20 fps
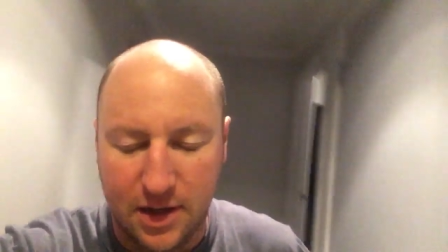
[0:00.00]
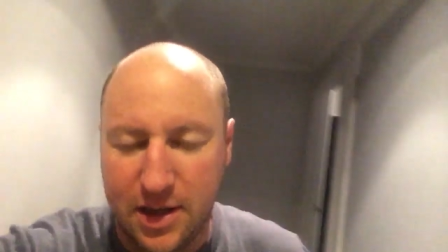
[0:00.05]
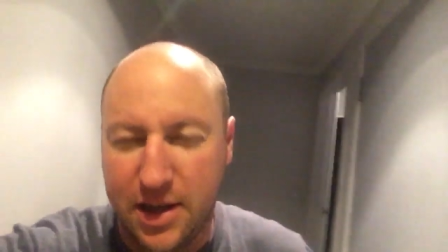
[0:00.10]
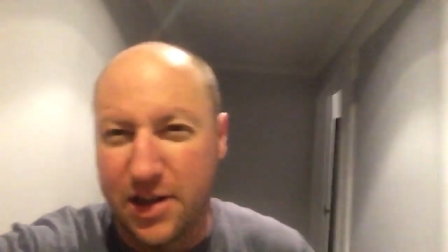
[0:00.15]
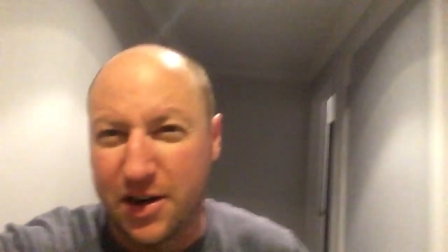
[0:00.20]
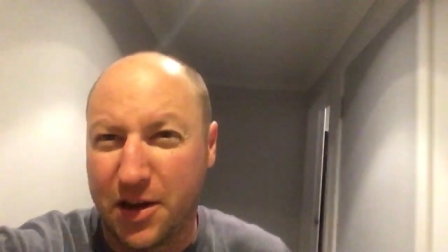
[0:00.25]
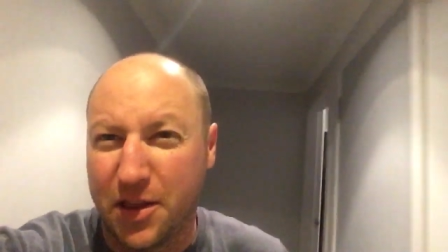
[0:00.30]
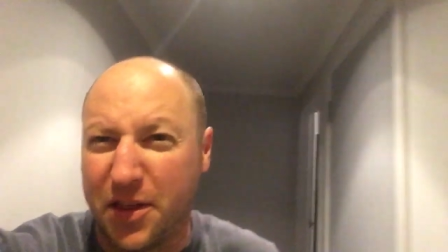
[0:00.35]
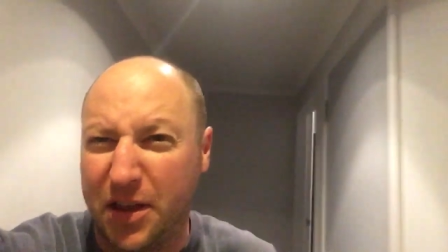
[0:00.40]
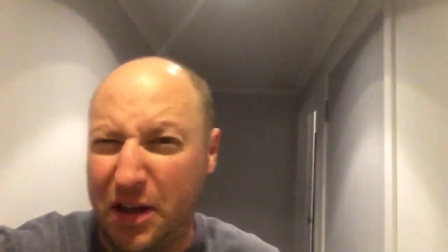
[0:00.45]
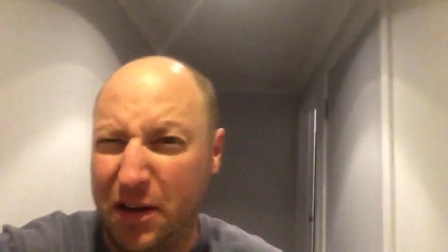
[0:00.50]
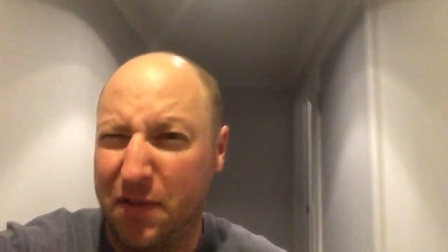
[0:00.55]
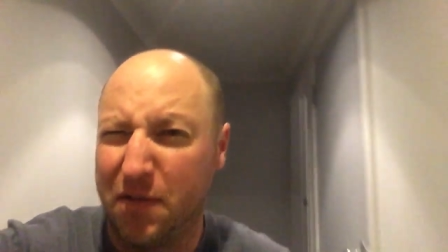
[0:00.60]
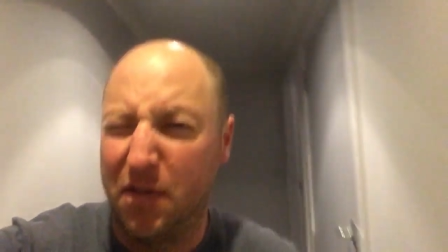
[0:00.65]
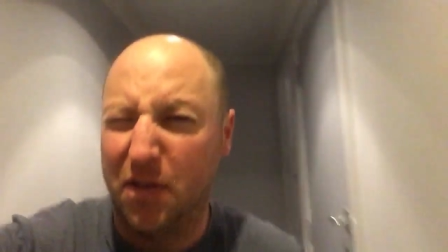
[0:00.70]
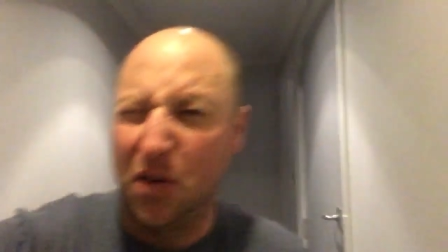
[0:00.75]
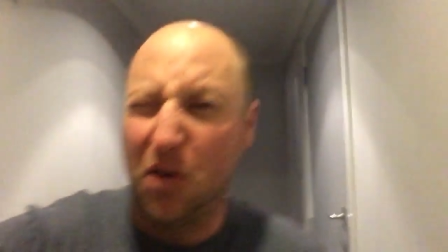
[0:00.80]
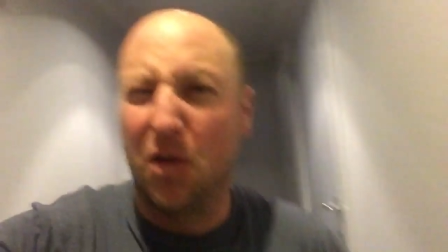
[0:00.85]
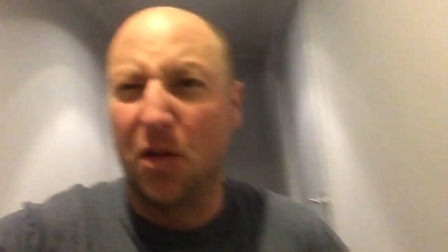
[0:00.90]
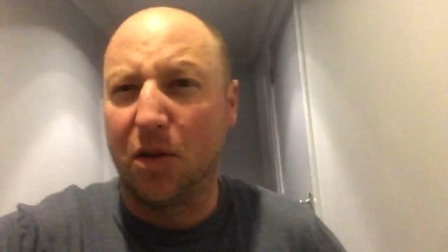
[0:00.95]
and I think I
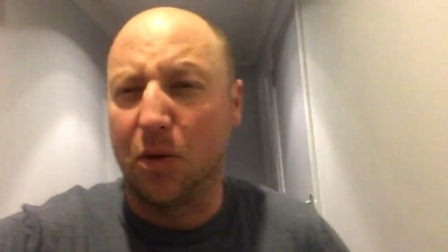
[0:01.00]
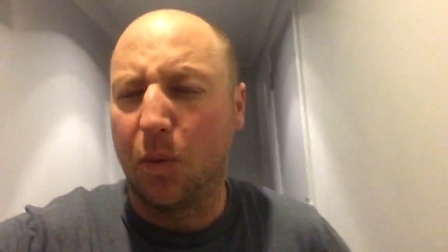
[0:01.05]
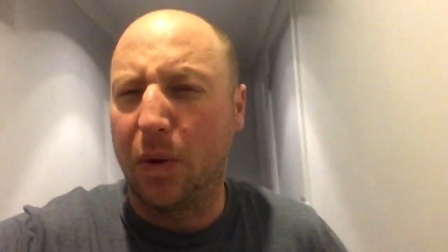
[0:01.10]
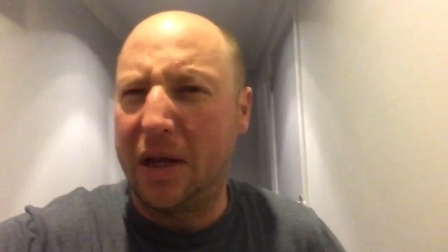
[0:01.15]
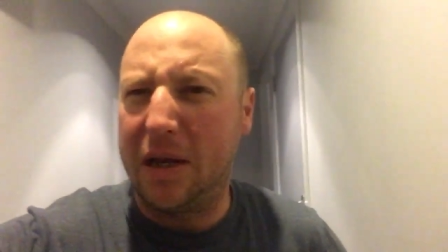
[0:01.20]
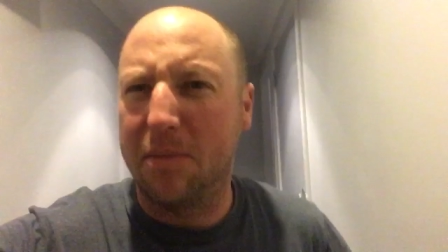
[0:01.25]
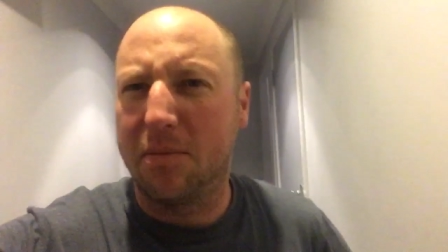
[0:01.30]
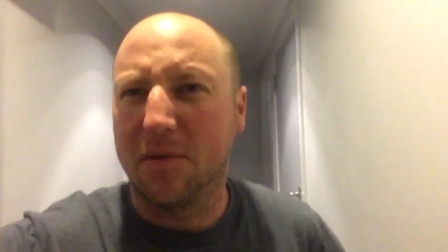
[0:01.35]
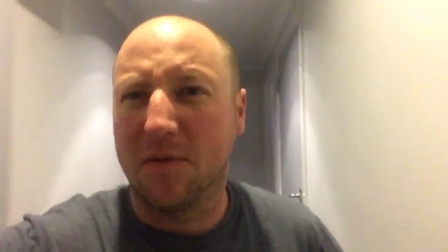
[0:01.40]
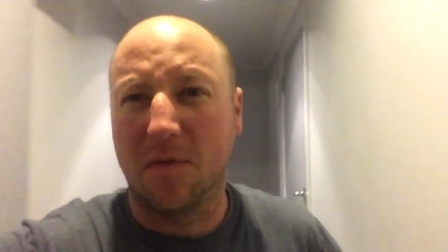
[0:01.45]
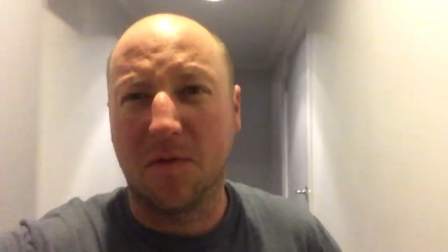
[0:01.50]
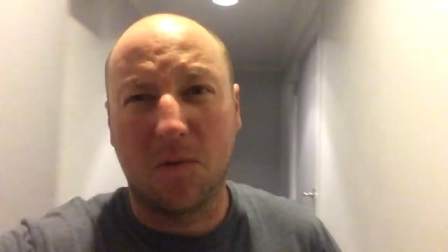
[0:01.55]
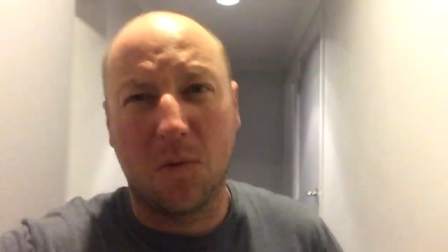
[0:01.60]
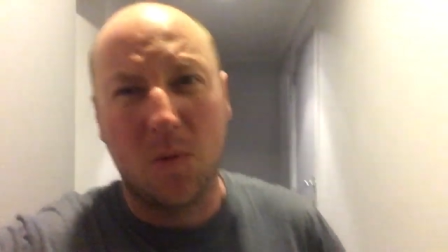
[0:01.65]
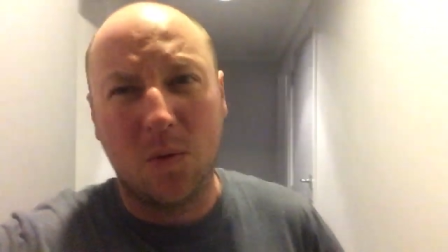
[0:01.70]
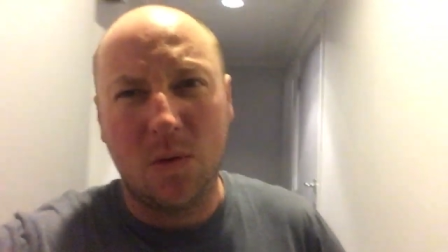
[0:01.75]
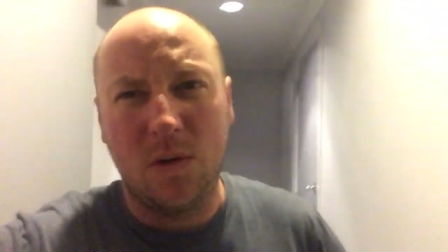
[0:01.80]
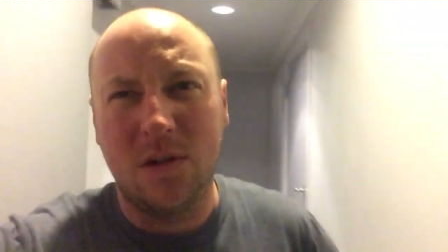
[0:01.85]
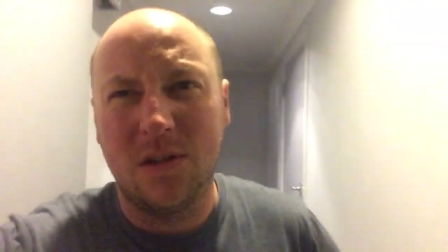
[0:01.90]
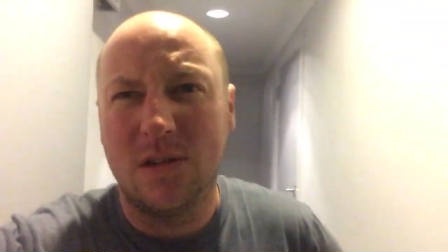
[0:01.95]
forgot the week
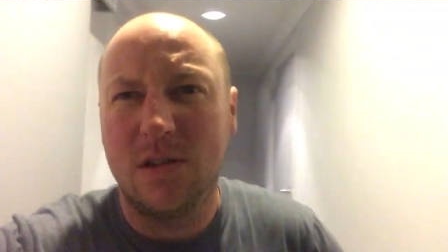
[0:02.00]
before.